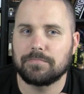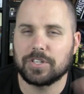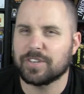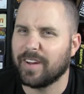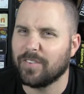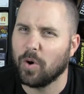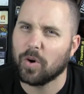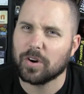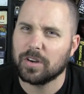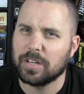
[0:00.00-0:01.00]
survival
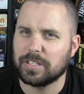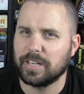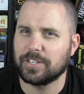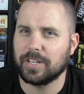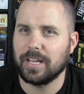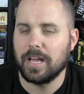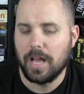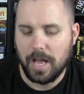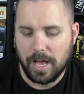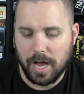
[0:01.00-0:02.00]
horror, essentially.
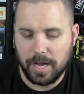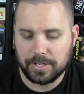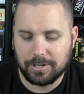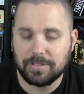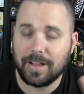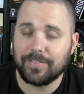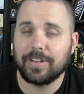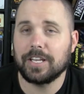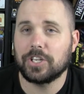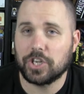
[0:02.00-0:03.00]
So
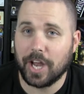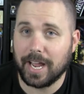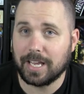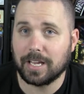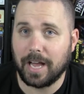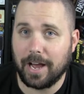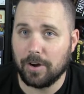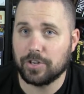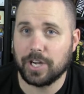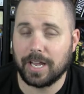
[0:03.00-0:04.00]
definitely check it
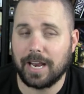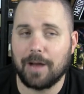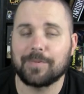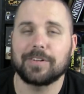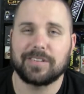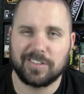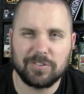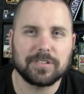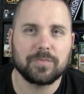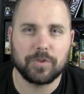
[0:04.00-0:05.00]
out, but
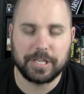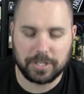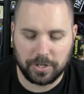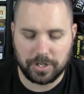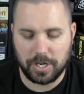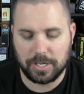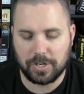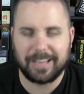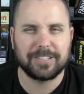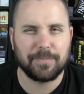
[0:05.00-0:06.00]
do some research.
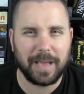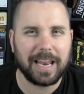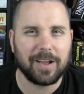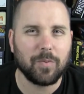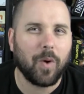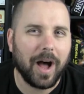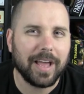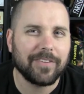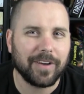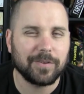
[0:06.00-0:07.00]
So I was debating on
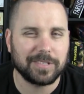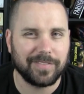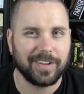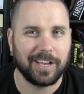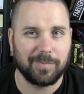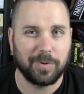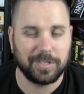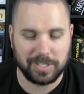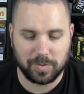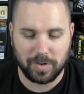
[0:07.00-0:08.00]
if I was even going to
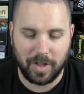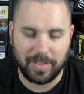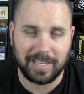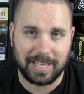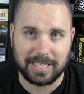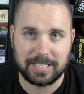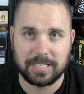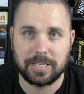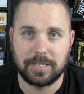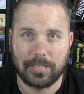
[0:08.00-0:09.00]
put this one on the
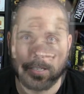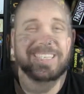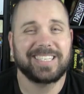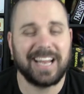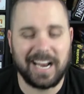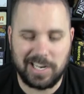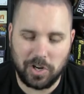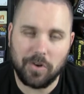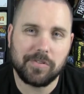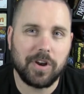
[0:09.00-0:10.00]
list. With that said, I
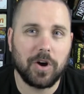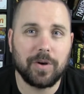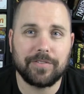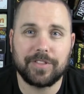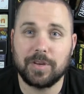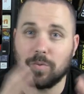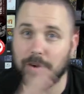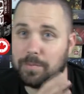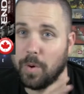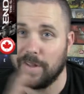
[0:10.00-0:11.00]
don't know if the
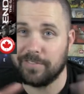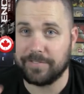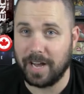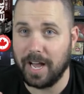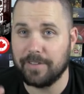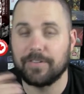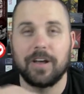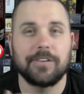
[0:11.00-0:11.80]
1.5